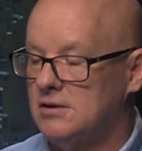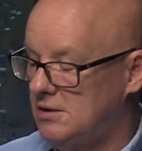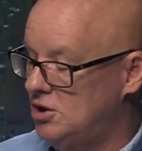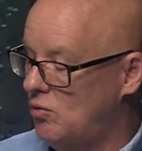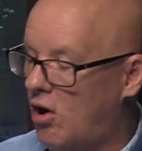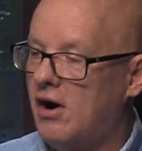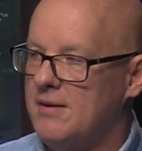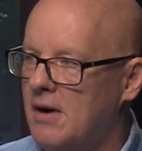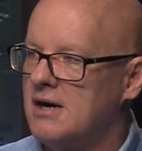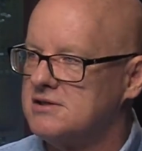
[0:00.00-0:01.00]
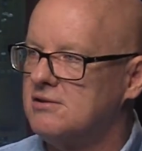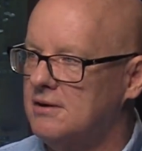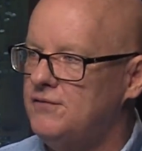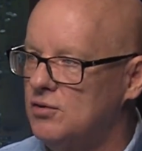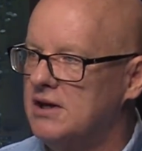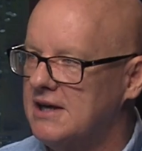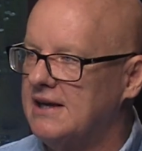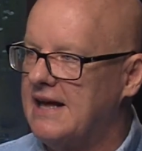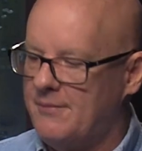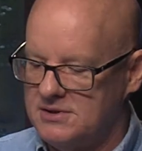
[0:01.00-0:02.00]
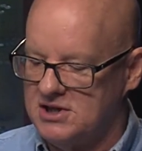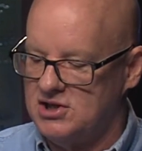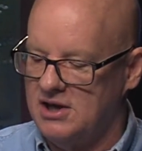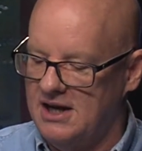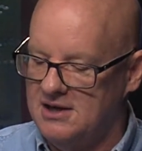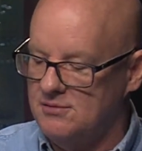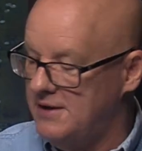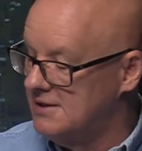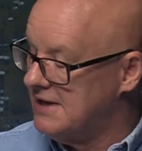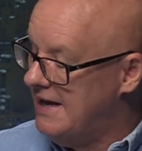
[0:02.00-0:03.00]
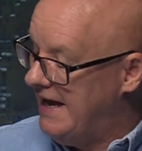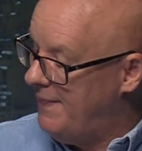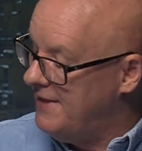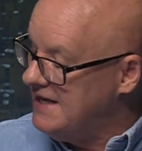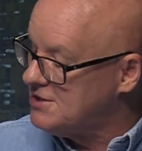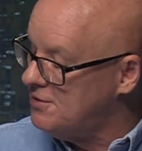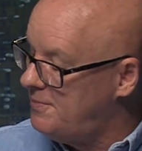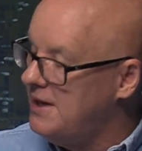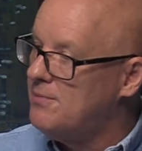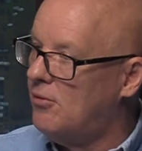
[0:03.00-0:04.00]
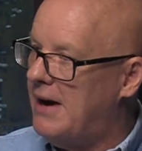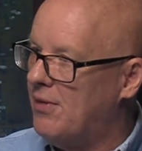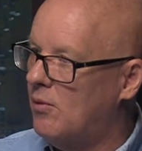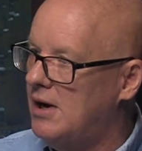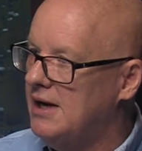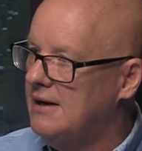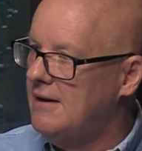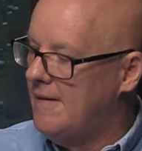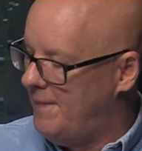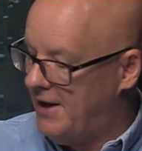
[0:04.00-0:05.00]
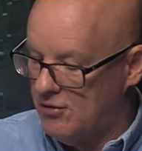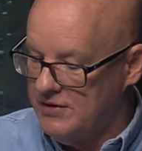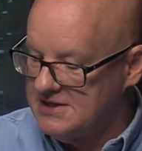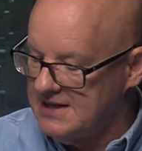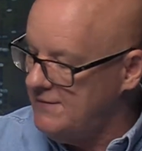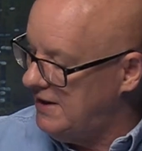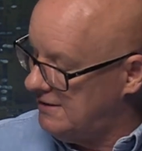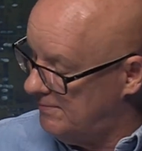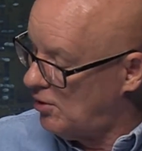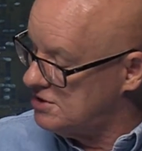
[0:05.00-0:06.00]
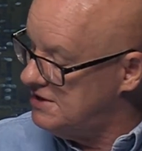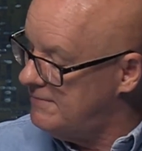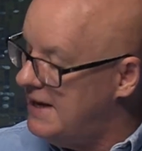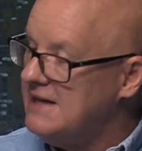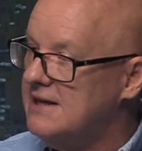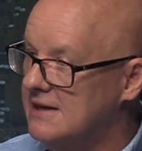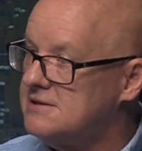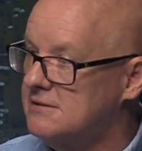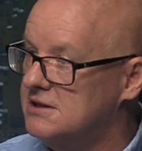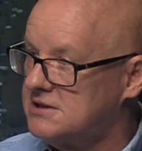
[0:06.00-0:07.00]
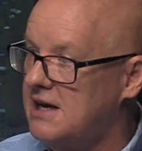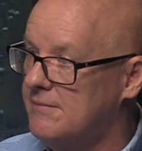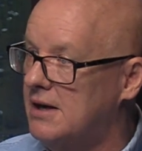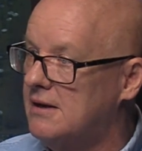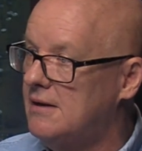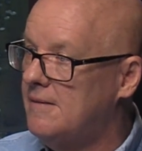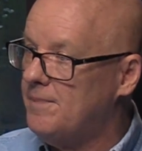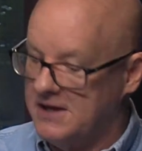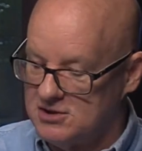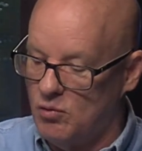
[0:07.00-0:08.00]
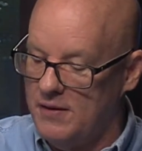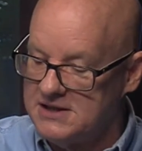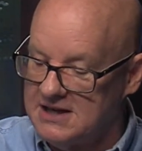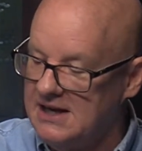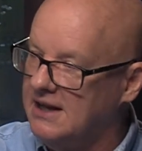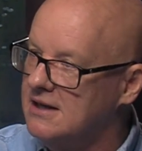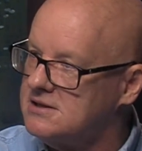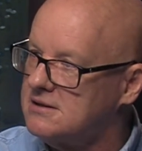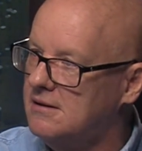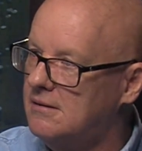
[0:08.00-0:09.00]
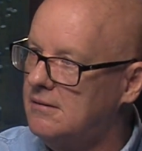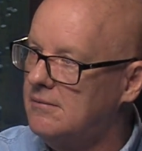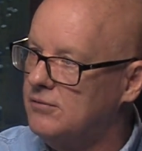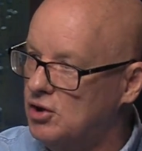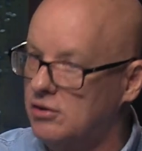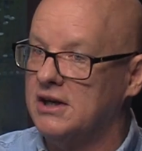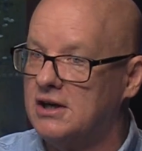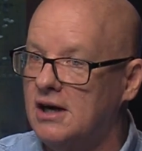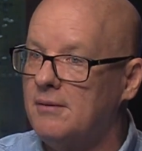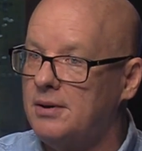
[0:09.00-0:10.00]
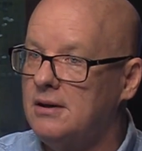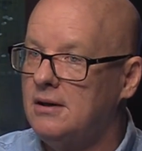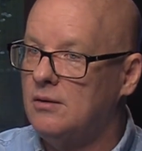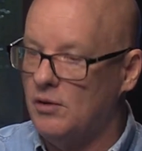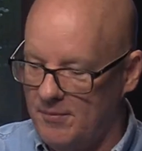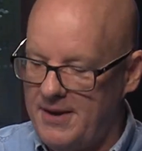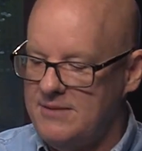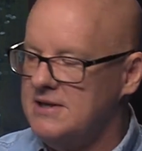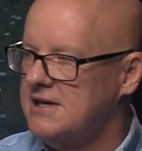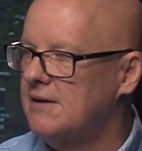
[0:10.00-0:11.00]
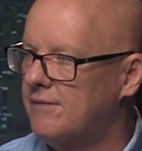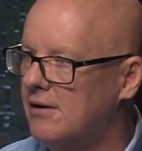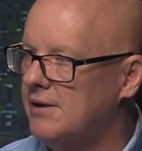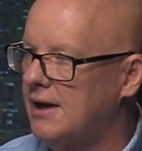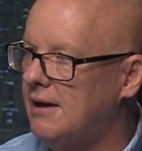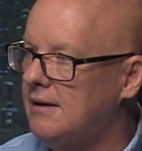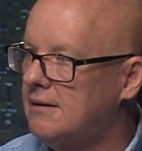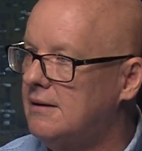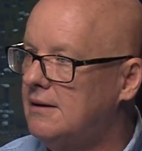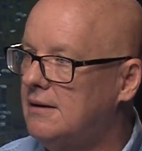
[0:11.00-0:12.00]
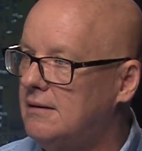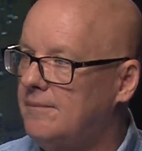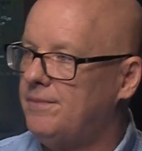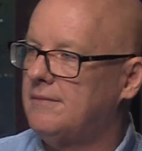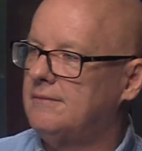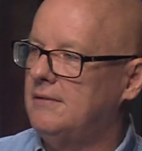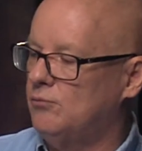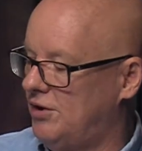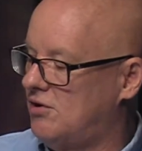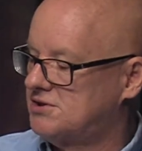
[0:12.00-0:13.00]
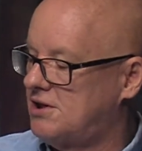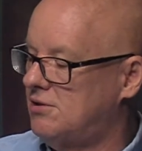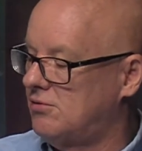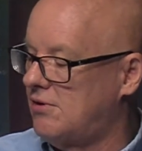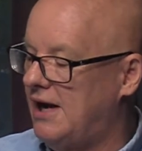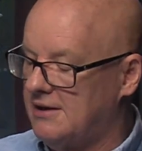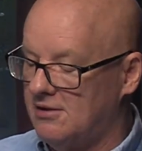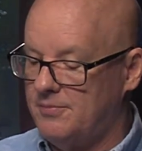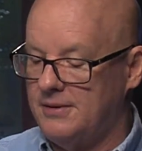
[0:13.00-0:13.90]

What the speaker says: You are a monster if you can take that position and do this. And these are the people, by the way, that are receiving, the person that made this statement is the one that's getting this urine cup with a baby's head floating in it, with the skull cracked open.